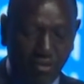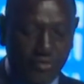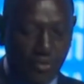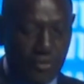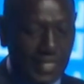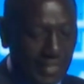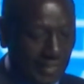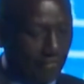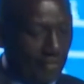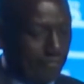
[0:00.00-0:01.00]
of human
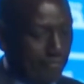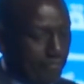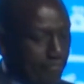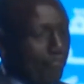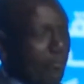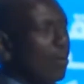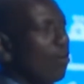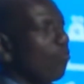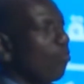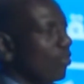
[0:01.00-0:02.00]
endeavor.
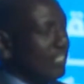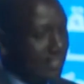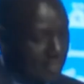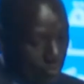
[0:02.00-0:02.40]
What is